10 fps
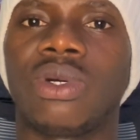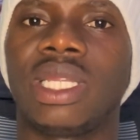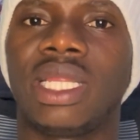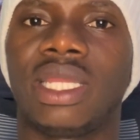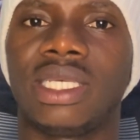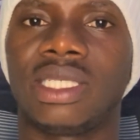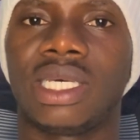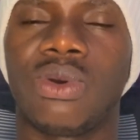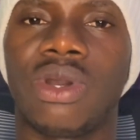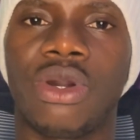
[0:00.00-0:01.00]
other things
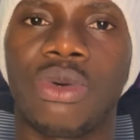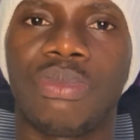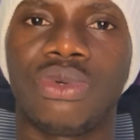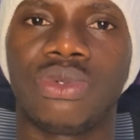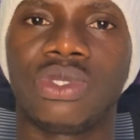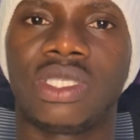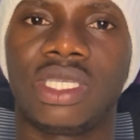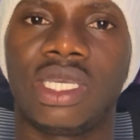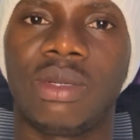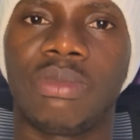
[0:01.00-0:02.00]
that will help you
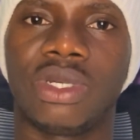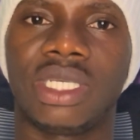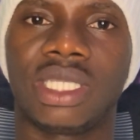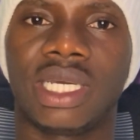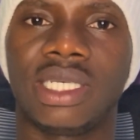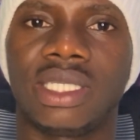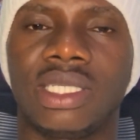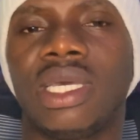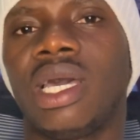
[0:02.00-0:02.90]
stay monetized.